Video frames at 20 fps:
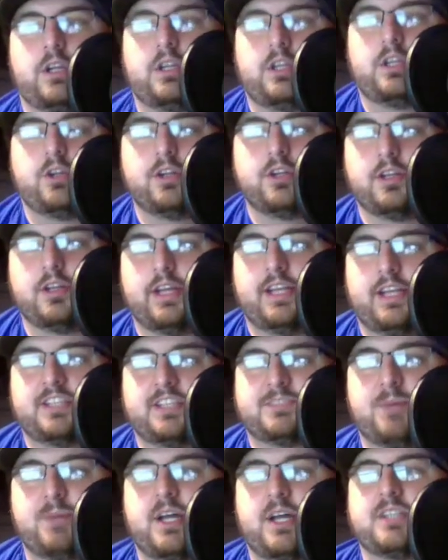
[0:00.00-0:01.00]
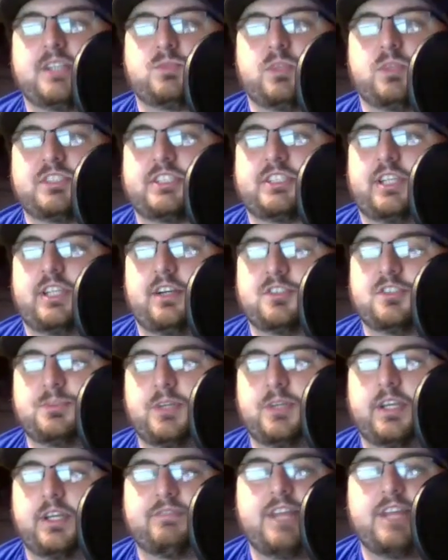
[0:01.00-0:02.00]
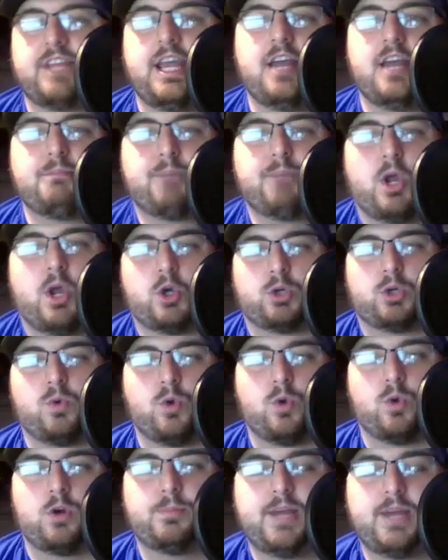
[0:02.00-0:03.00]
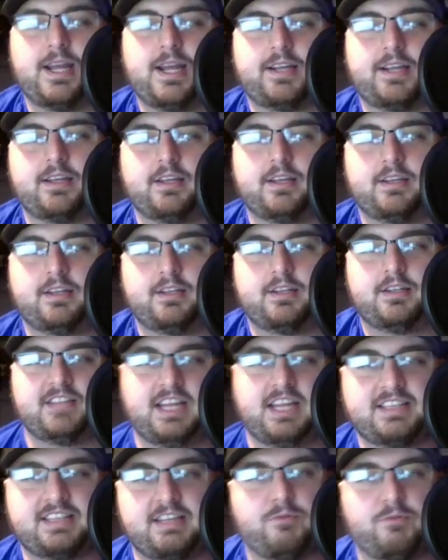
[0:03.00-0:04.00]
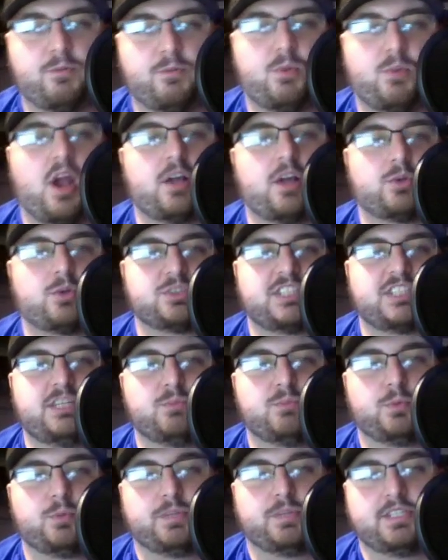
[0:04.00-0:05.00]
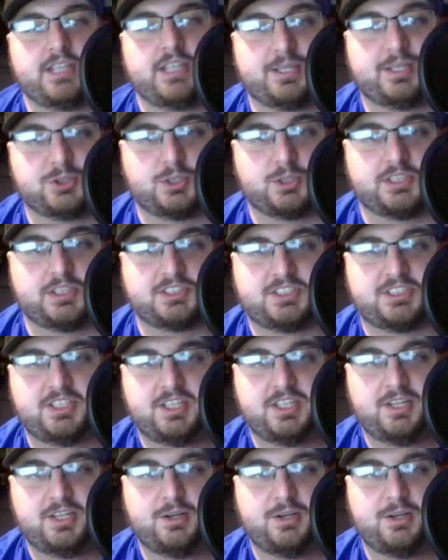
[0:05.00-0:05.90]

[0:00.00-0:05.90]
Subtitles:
The landing spot is what scares me. If they had a better quarterback, that Denver Broncos team would be dangerous.